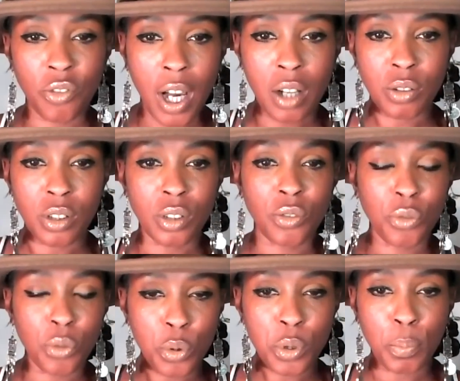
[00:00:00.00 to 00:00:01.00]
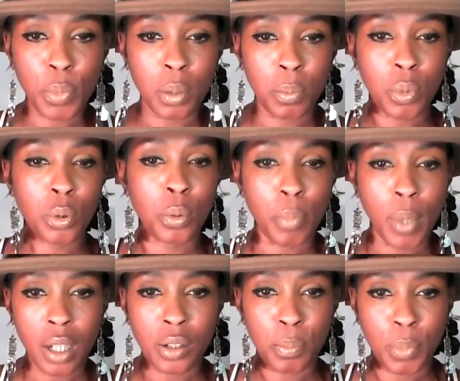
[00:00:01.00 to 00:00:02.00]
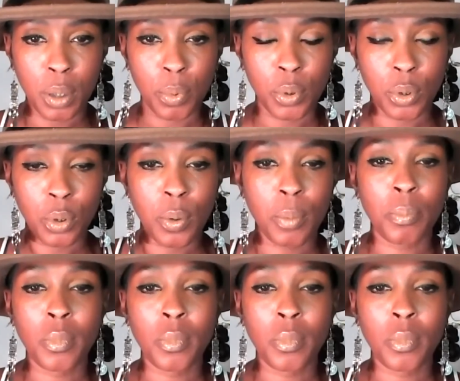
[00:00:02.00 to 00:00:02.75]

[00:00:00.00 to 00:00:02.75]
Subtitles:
founded for the people, by the people.